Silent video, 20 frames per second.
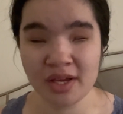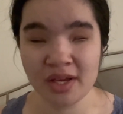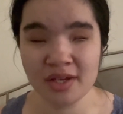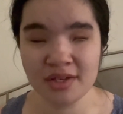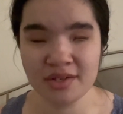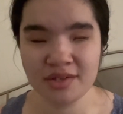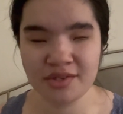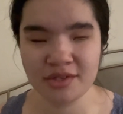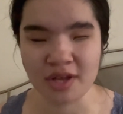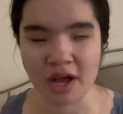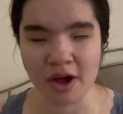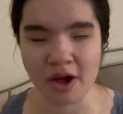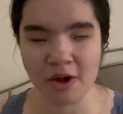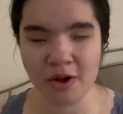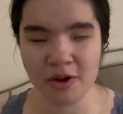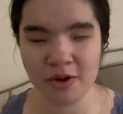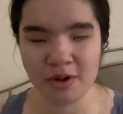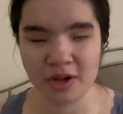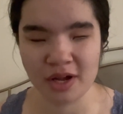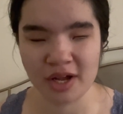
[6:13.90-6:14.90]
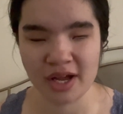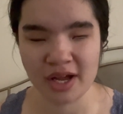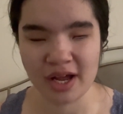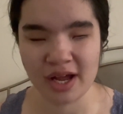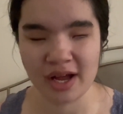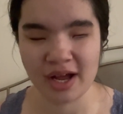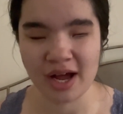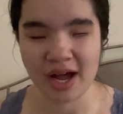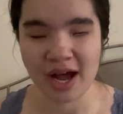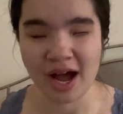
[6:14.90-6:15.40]
So
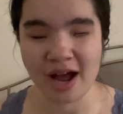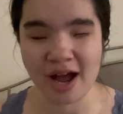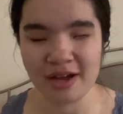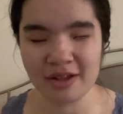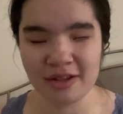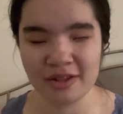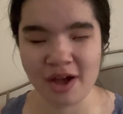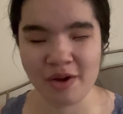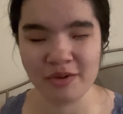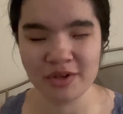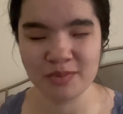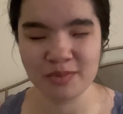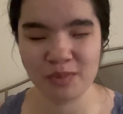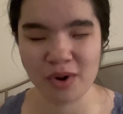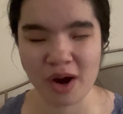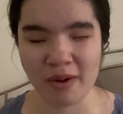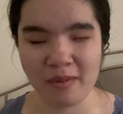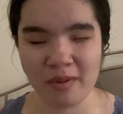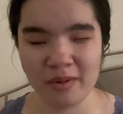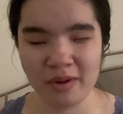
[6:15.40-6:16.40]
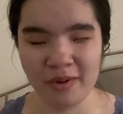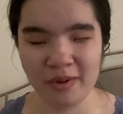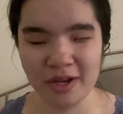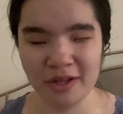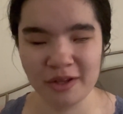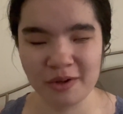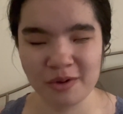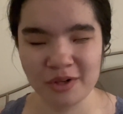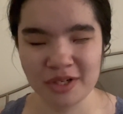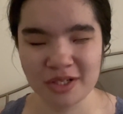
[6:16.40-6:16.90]
that was probably one of
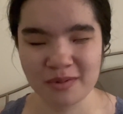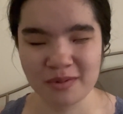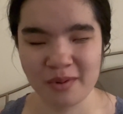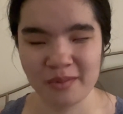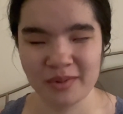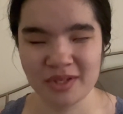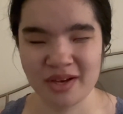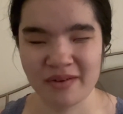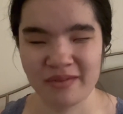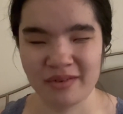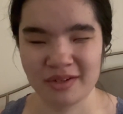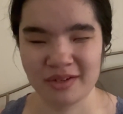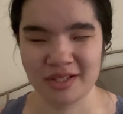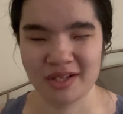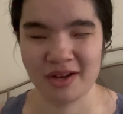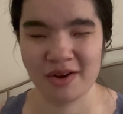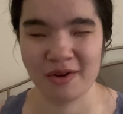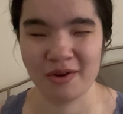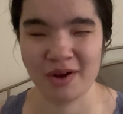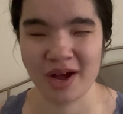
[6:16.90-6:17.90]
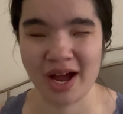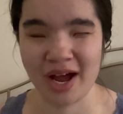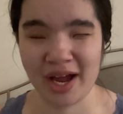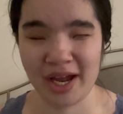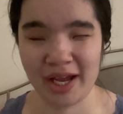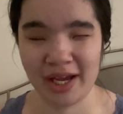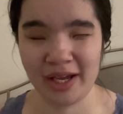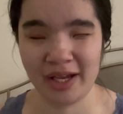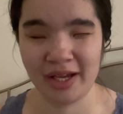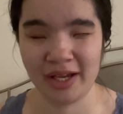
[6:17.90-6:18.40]
the coolest moments ever. So
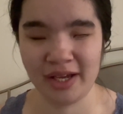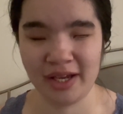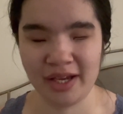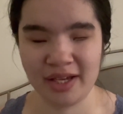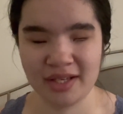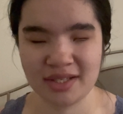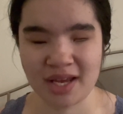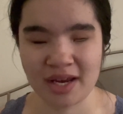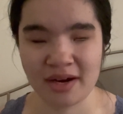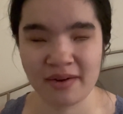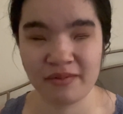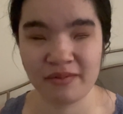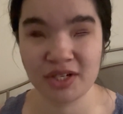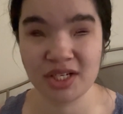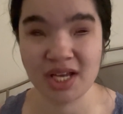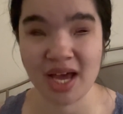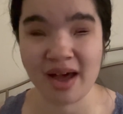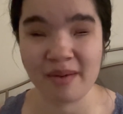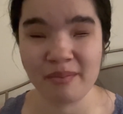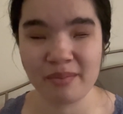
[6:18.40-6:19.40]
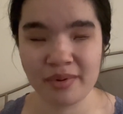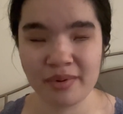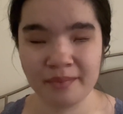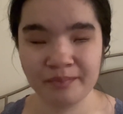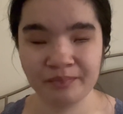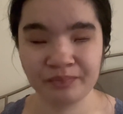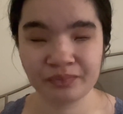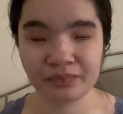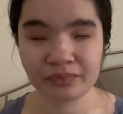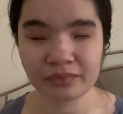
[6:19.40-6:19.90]
I signed up for tap,
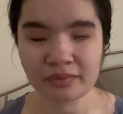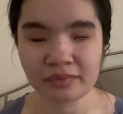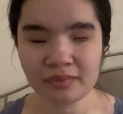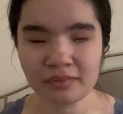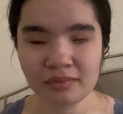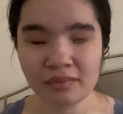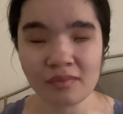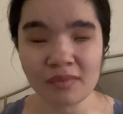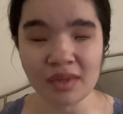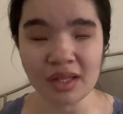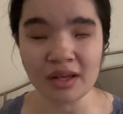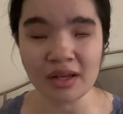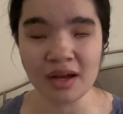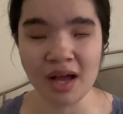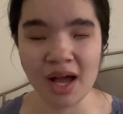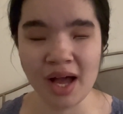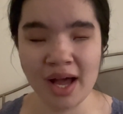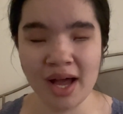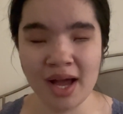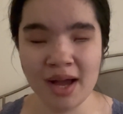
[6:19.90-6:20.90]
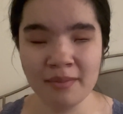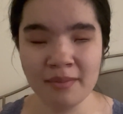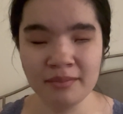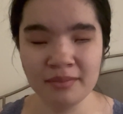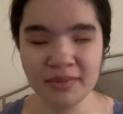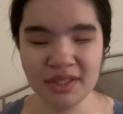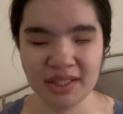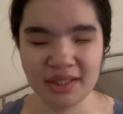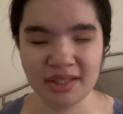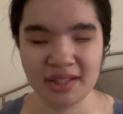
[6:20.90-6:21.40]

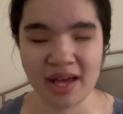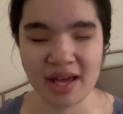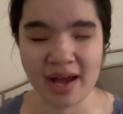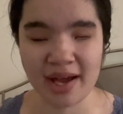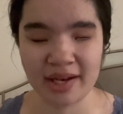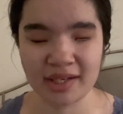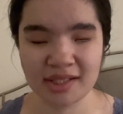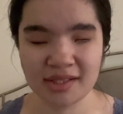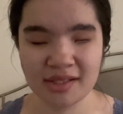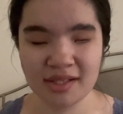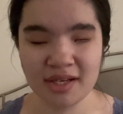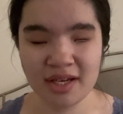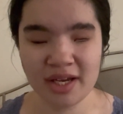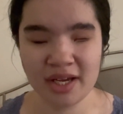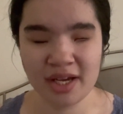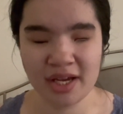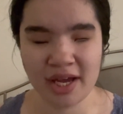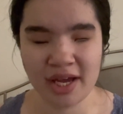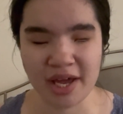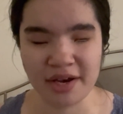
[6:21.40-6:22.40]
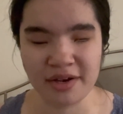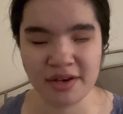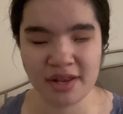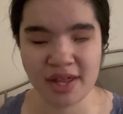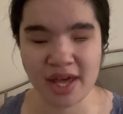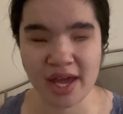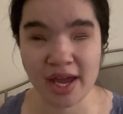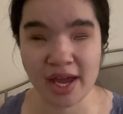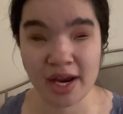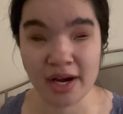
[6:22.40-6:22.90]
did that, and
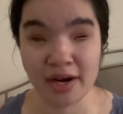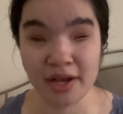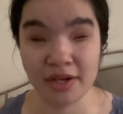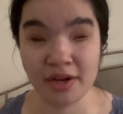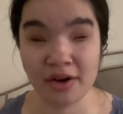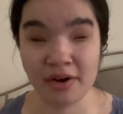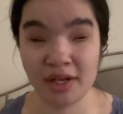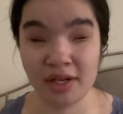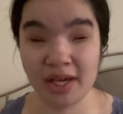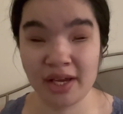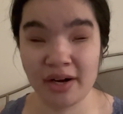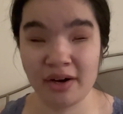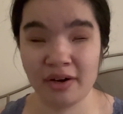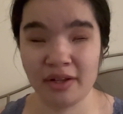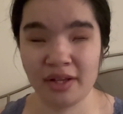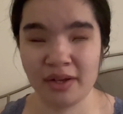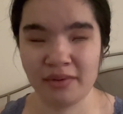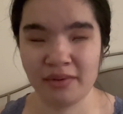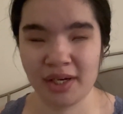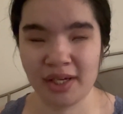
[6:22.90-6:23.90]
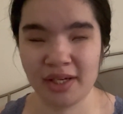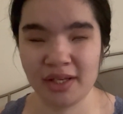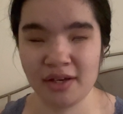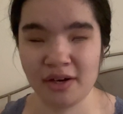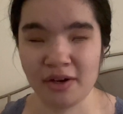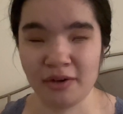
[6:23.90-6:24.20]
then a year later they were like,